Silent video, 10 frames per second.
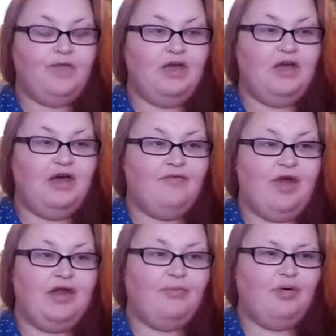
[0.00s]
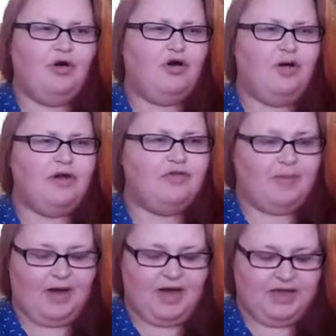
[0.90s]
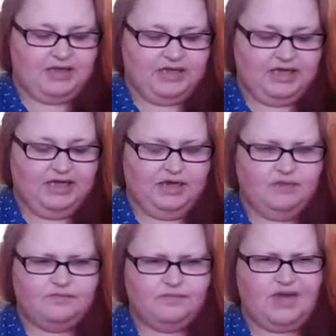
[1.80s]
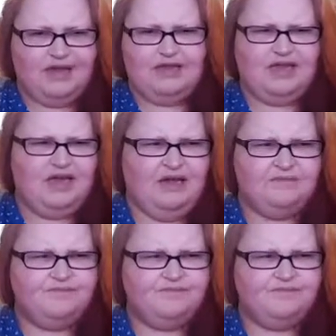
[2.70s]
I read a book when I was about 18, 19.